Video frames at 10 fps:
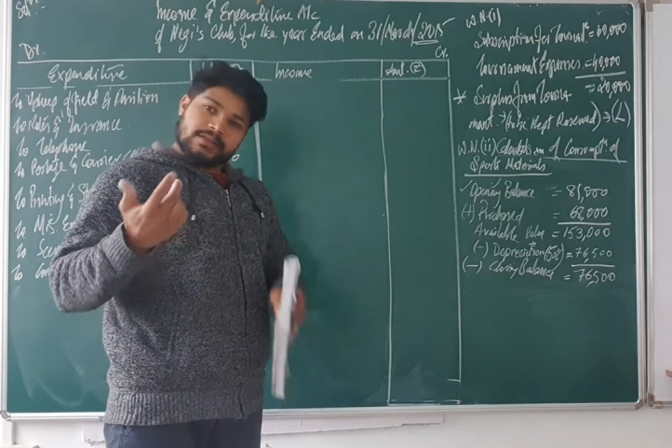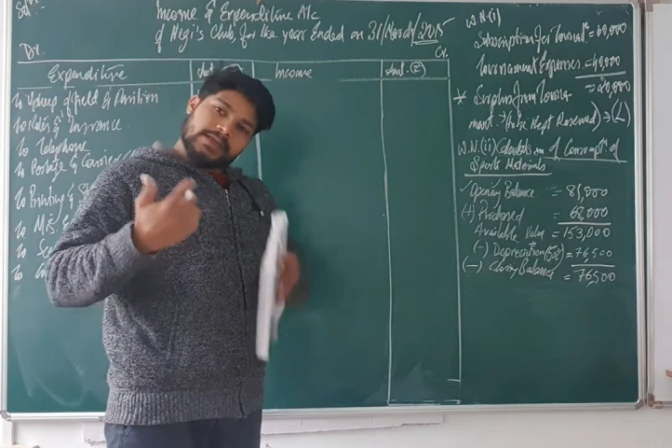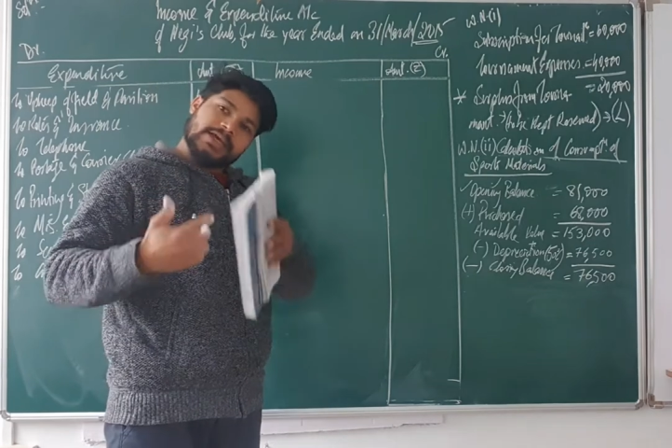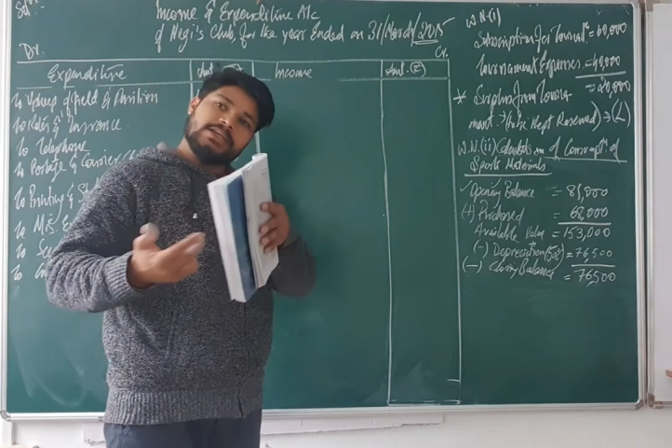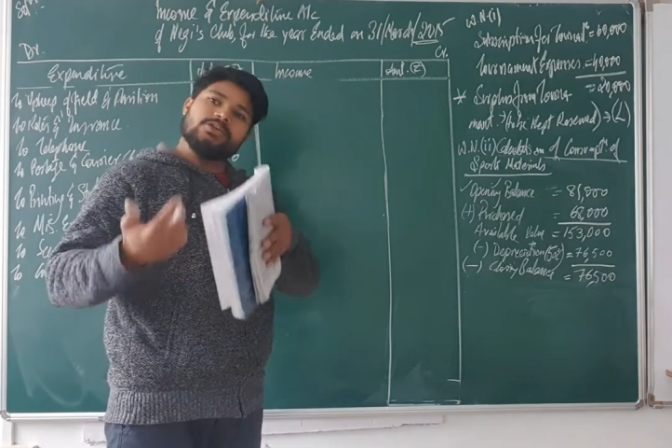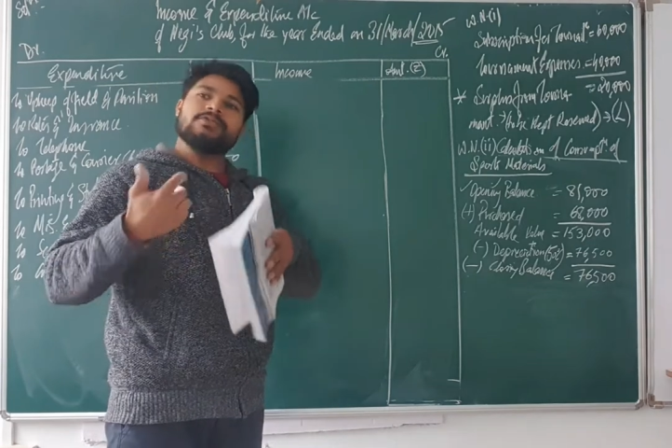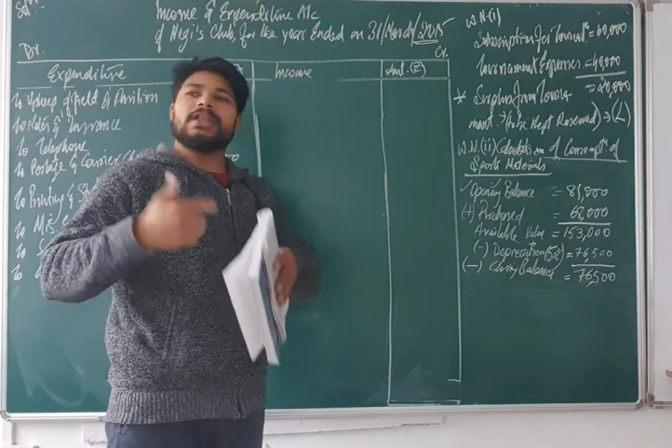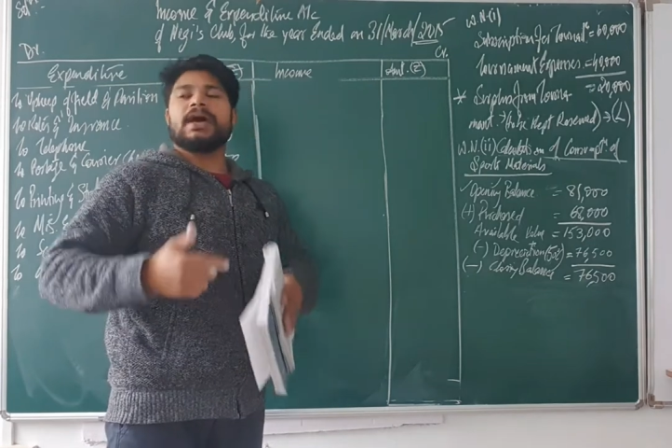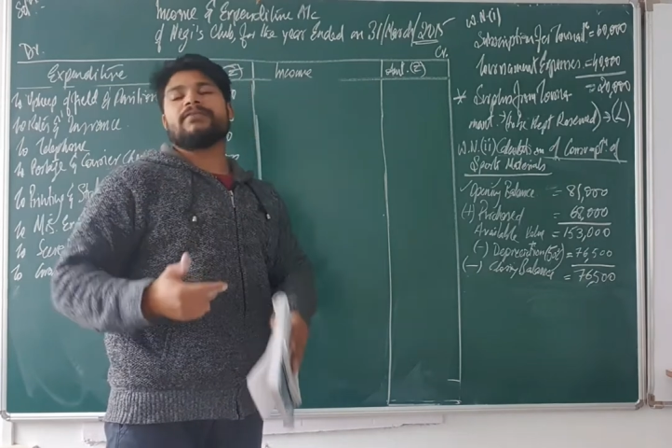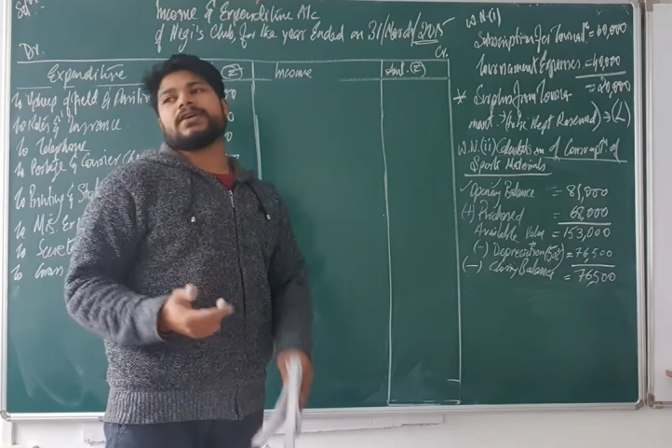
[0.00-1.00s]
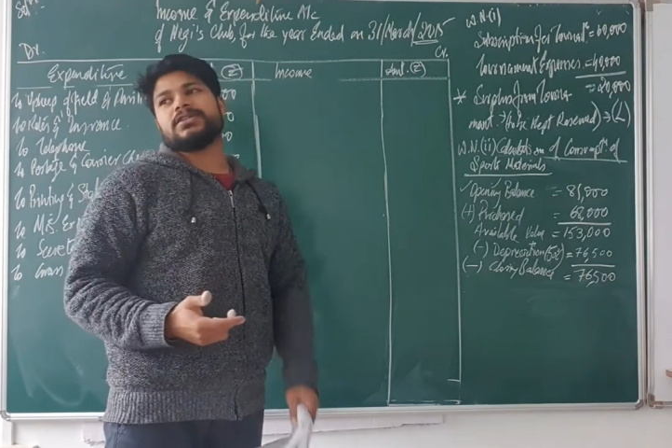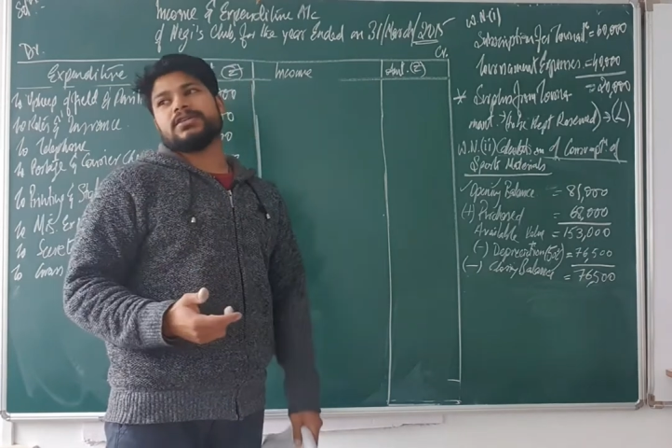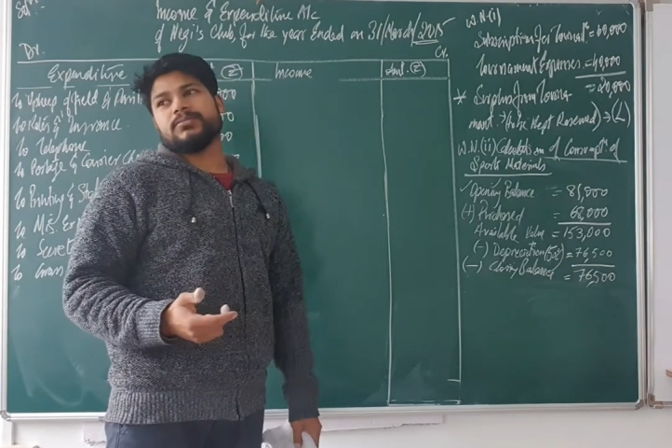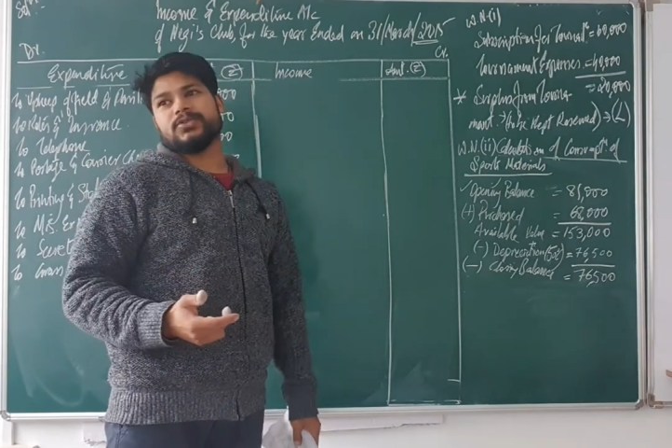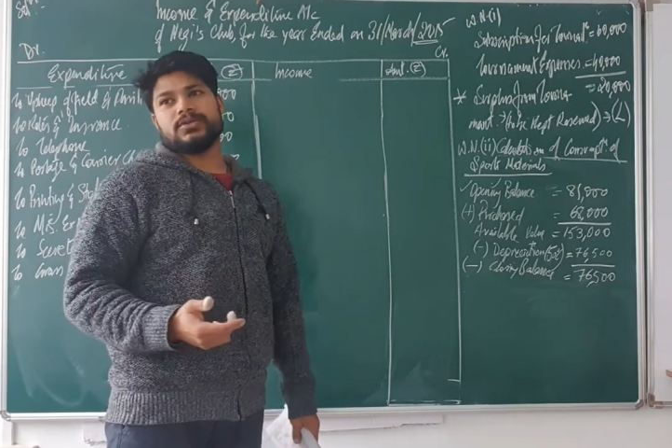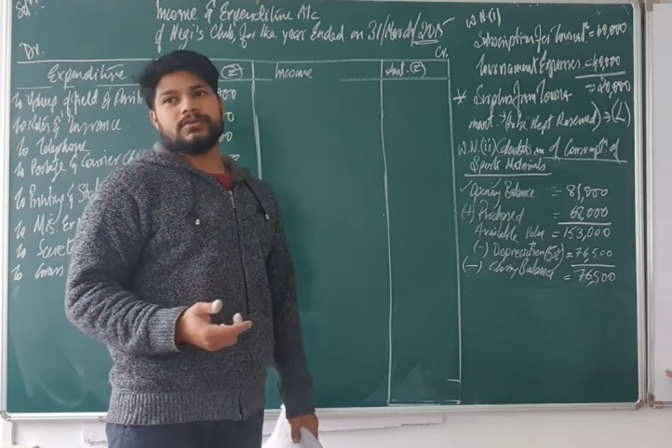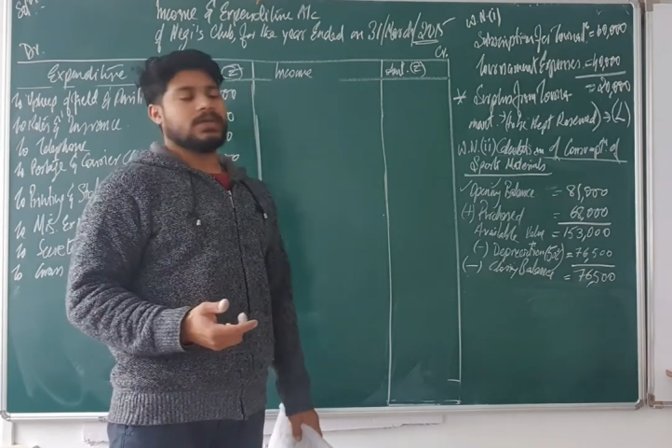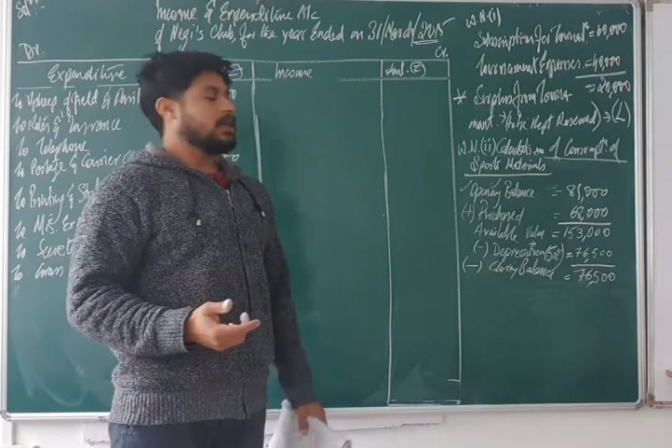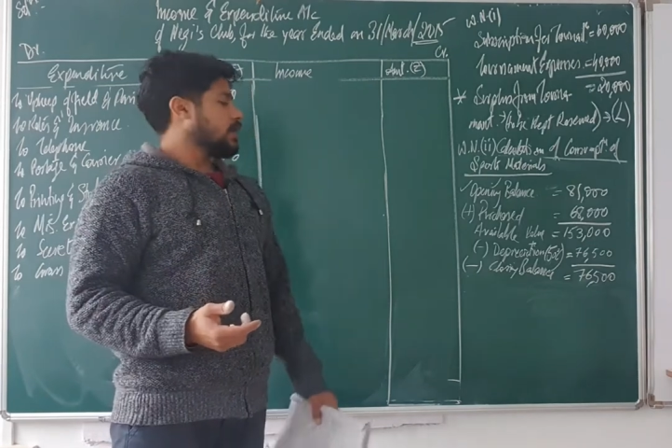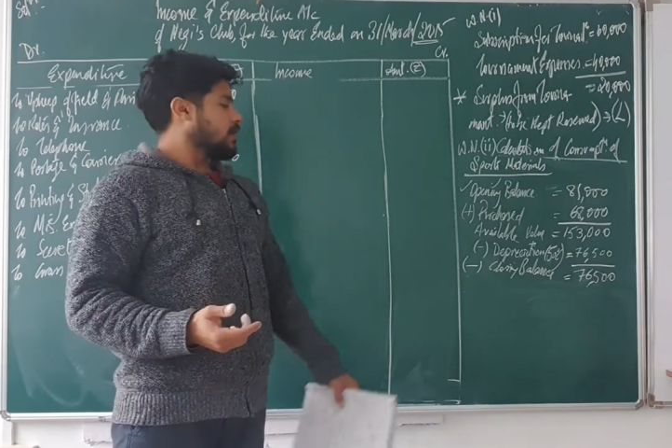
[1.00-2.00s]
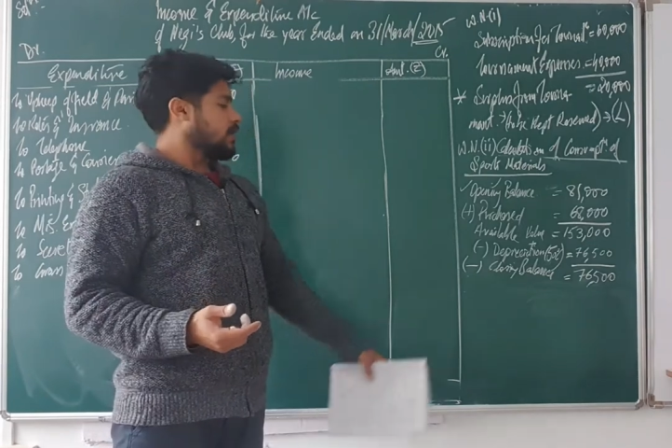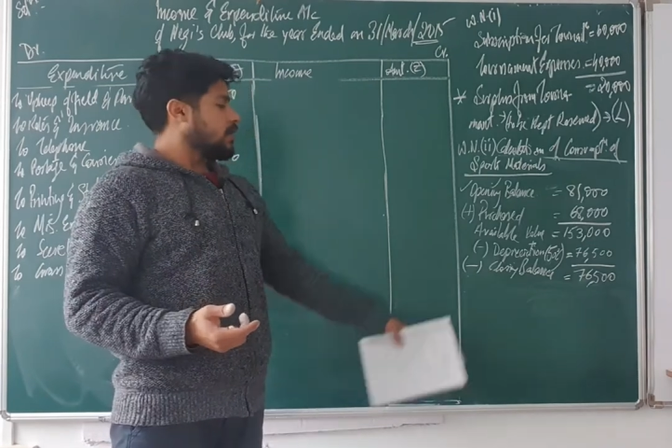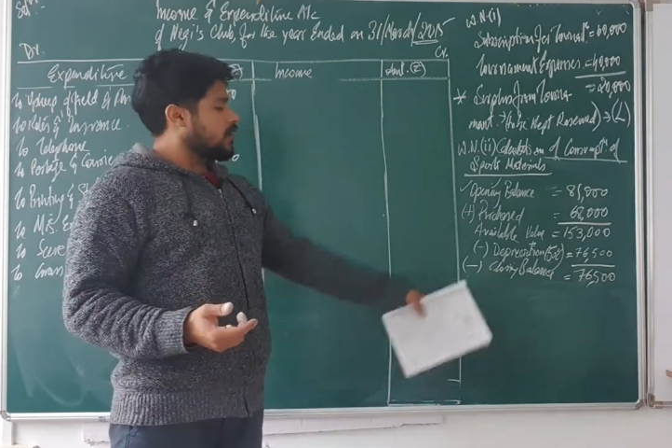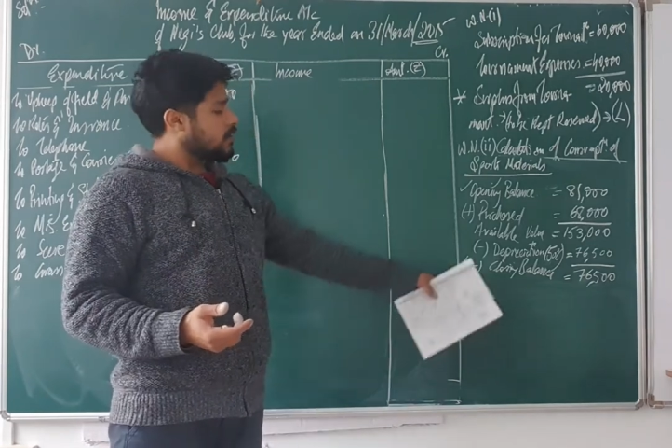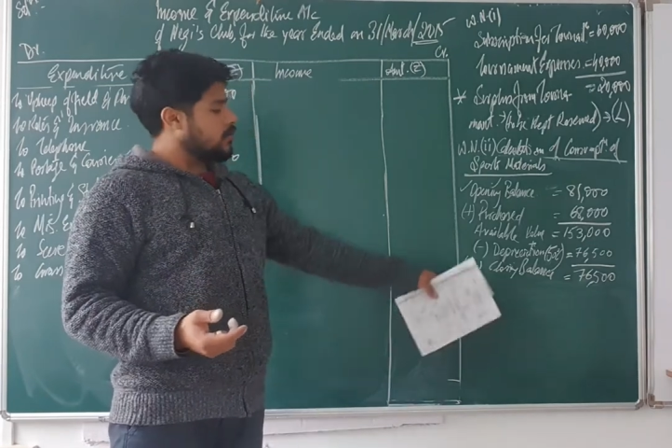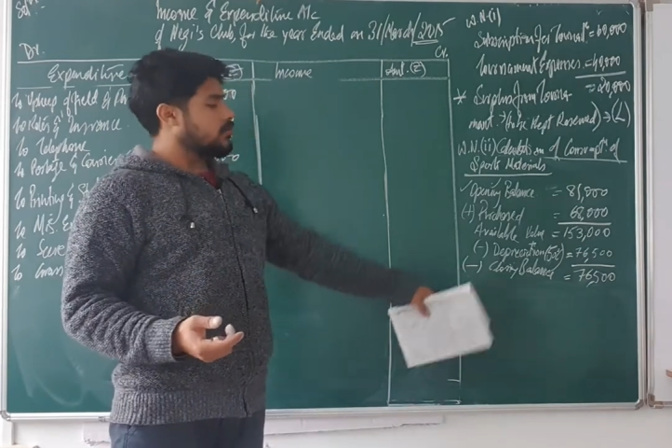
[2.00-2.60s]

Then you will have consumption. Here,